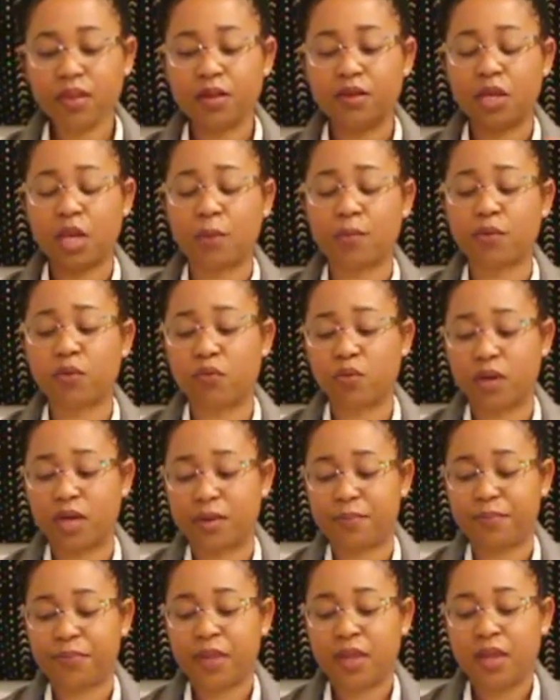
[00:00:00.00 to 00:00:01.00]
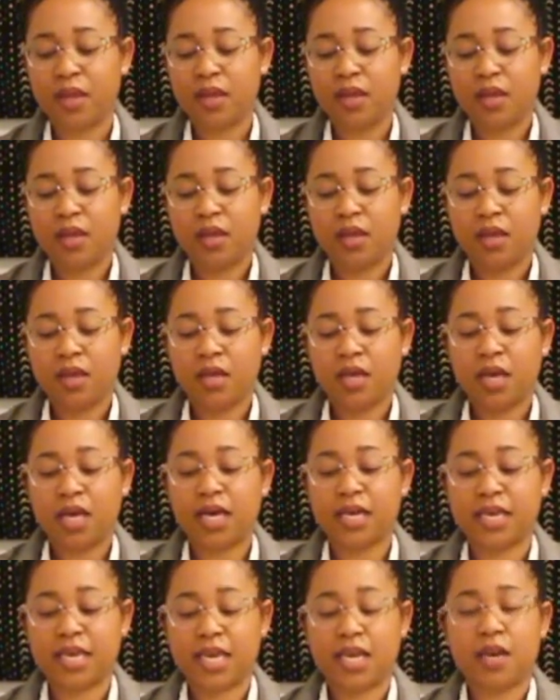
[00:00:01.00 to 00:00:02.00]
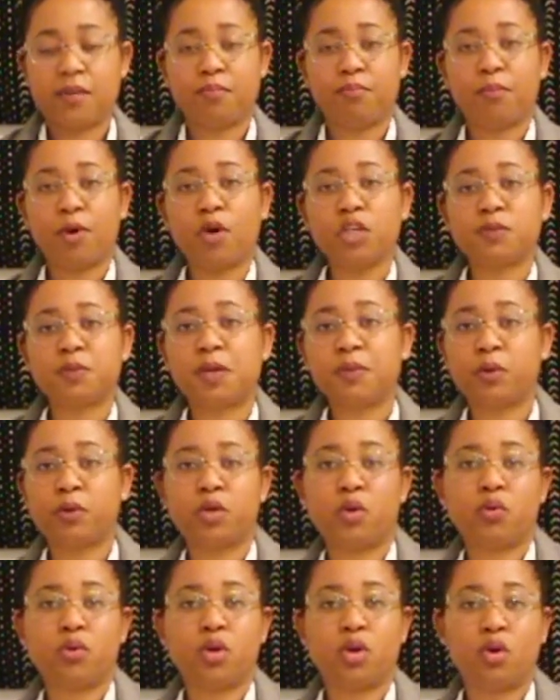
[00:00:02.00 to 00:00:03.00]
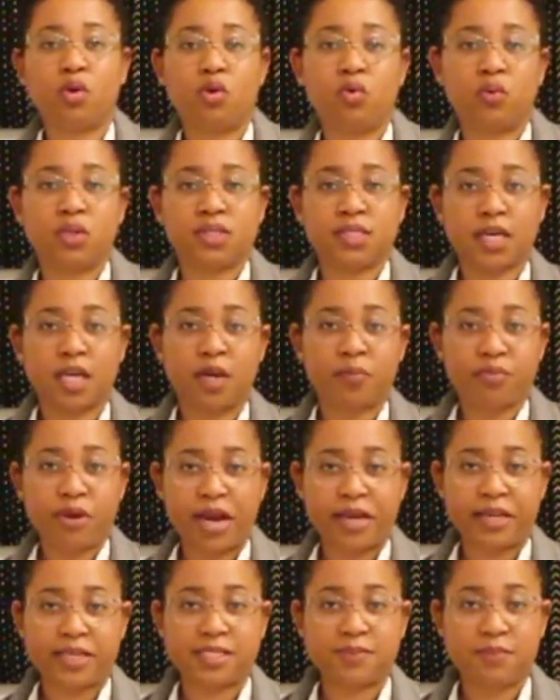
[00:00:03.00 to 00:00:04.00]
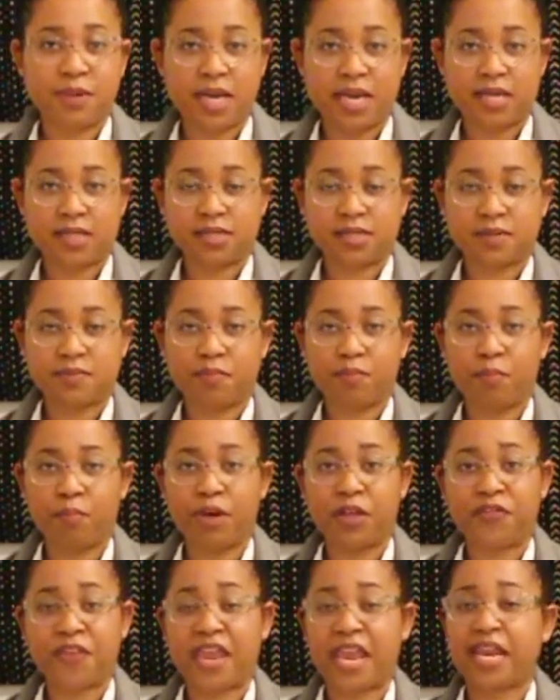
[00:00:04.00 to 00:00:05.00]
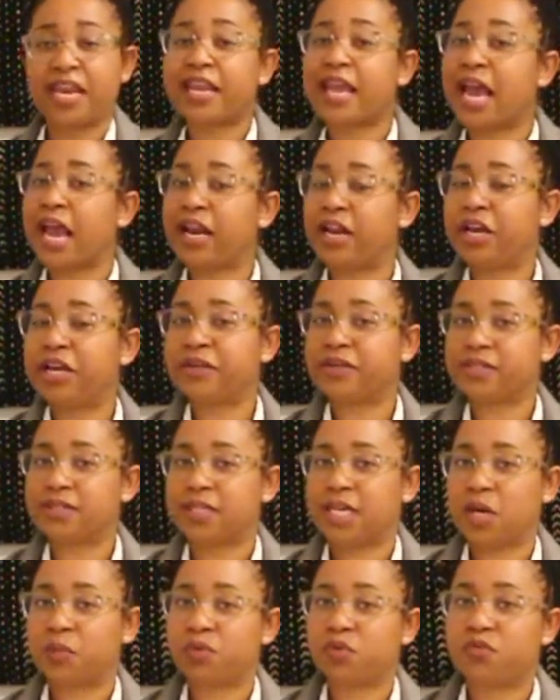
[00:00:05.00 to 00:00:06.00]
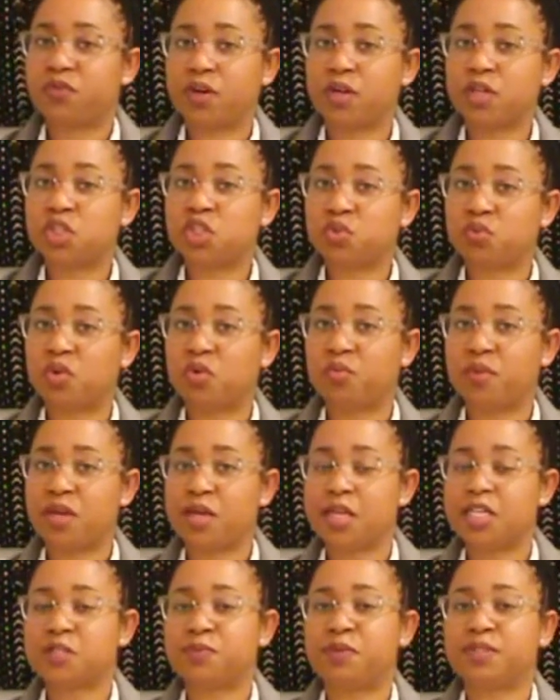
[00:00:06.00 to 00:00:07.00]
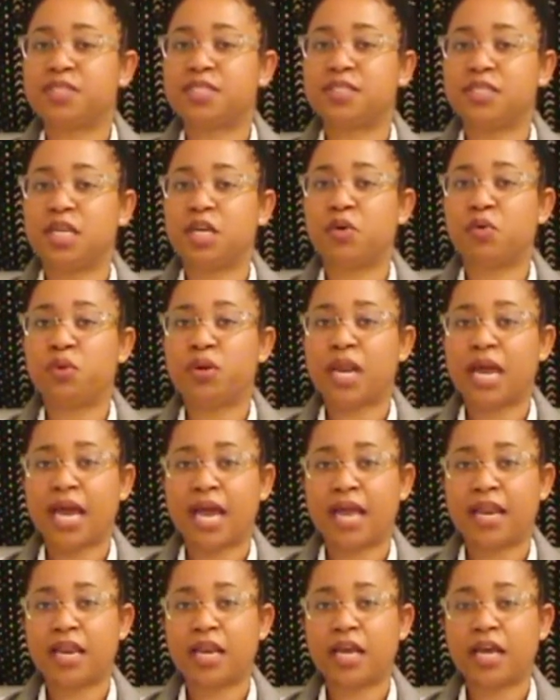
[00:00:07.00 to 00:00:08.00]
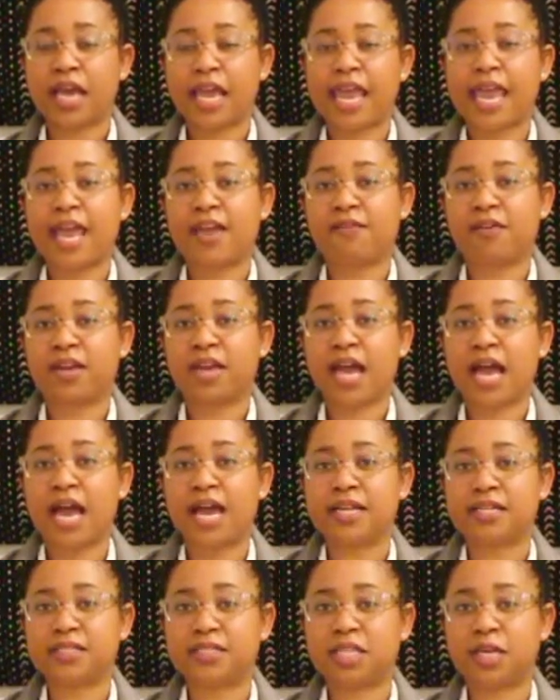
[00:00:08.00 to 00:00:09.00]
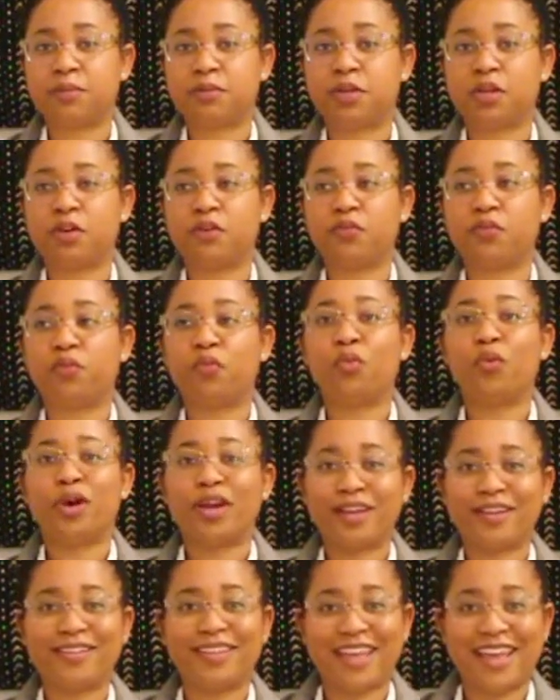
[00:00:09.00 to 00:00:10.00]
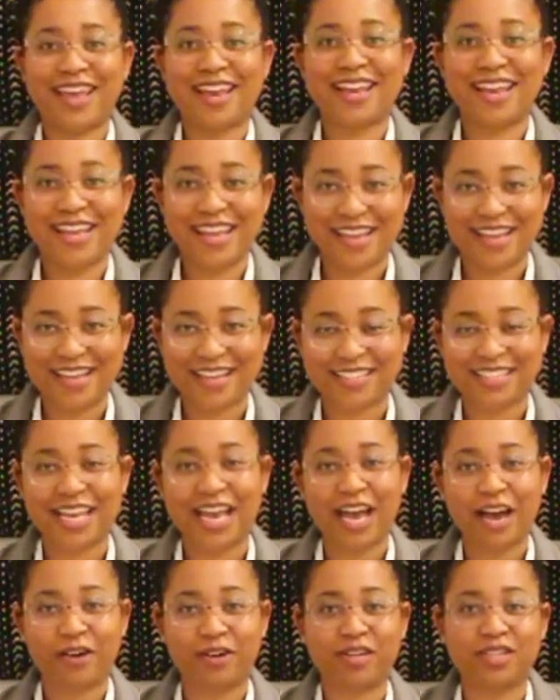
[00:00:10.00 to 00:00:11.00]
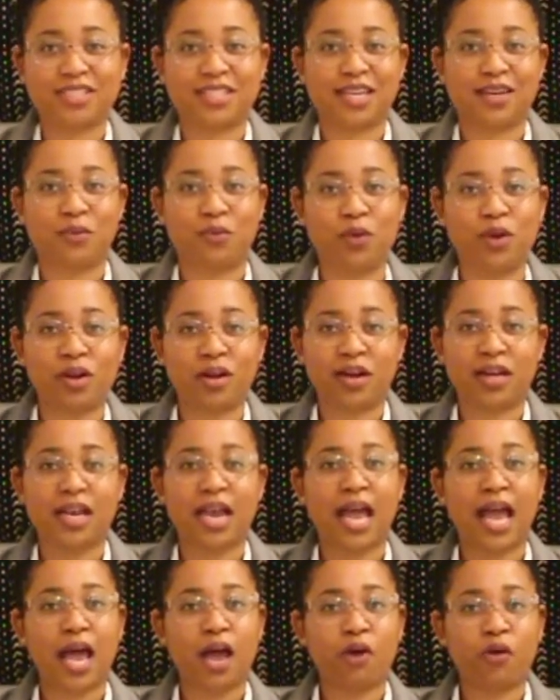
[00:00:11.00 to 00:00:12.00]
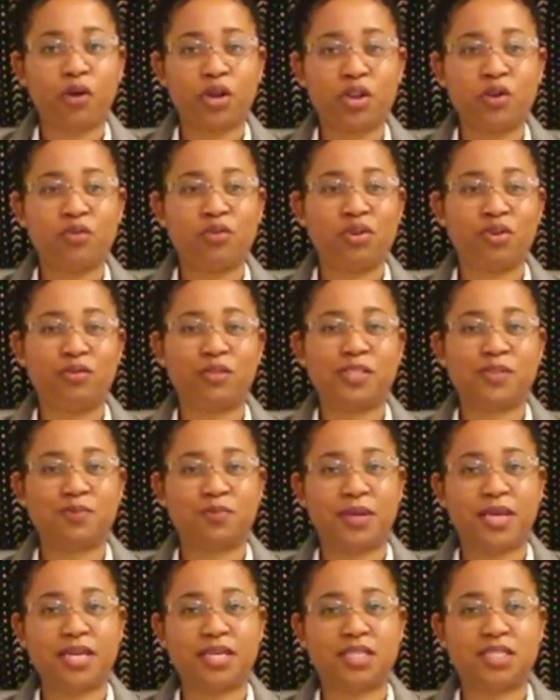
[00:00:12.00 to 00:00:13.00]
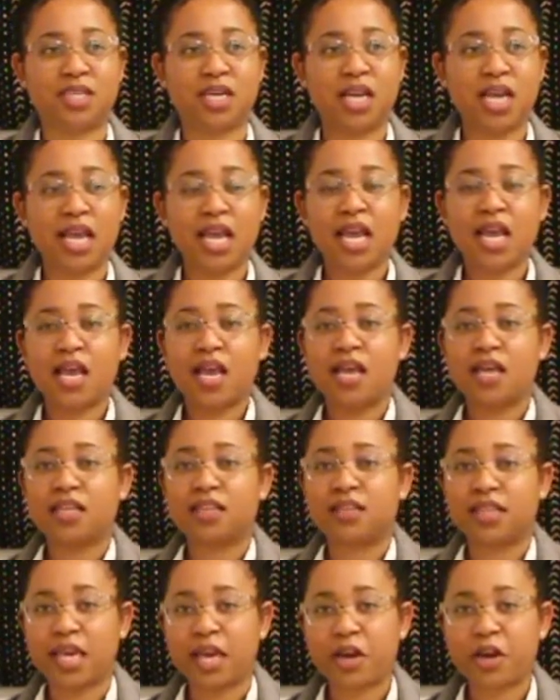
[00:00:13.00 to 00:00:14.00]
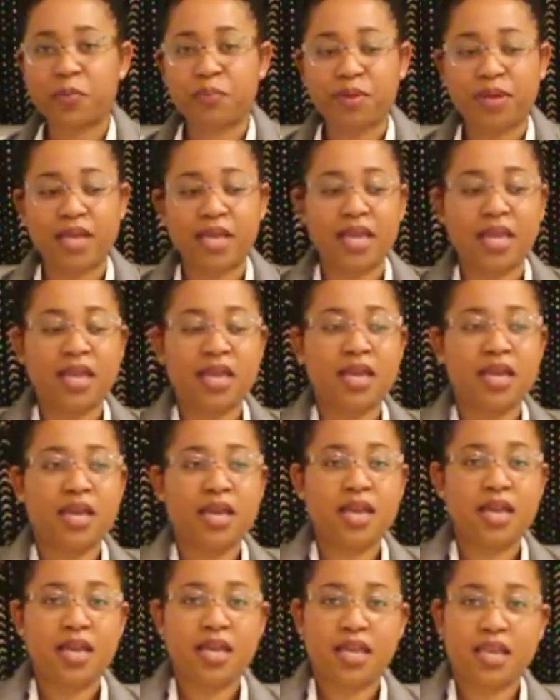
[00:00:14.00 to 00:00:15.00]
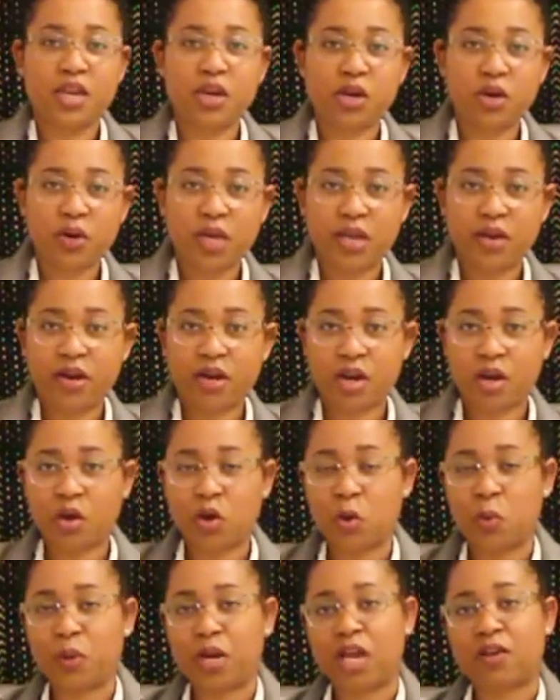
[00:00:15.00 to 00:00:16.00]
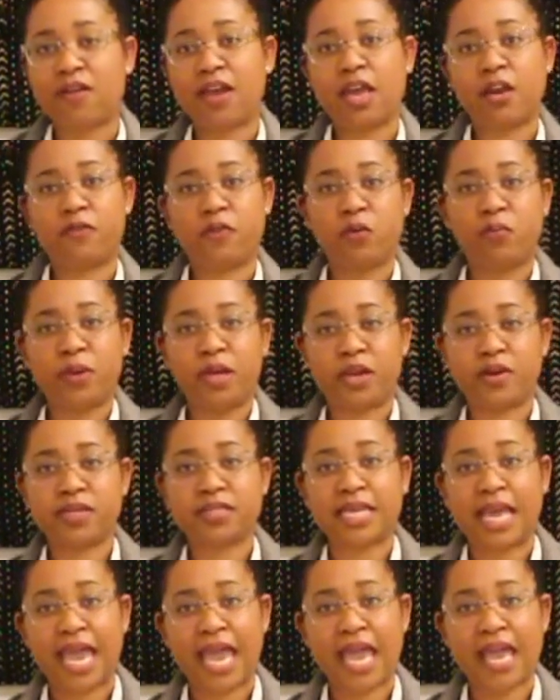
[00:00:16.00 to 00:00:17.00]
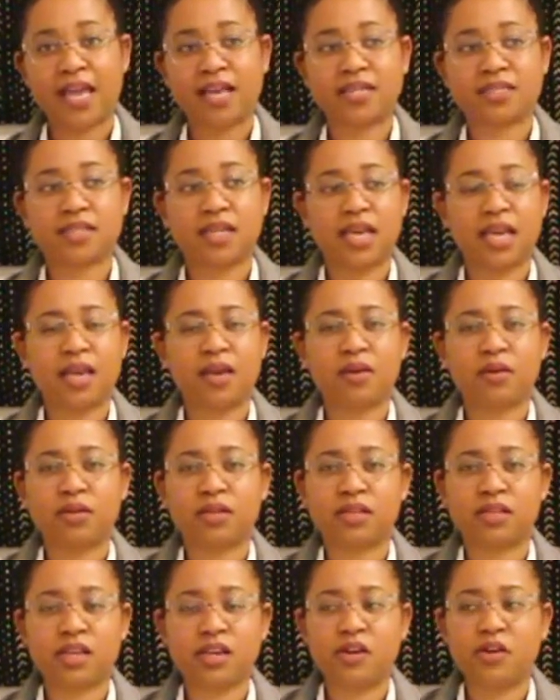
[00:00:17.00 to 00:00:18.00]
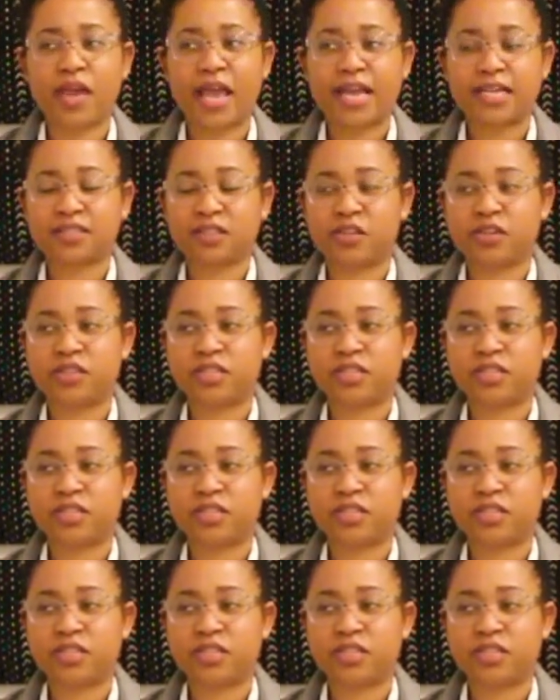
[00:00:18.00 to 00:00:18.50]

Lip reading: Number one, again, most people don't know what telepractice means, but they can kind of understand what virtual means, but still not have a concept of what that is. How does that work? How do you do speech therapy, here at home? And I've had a few parents ask, ask their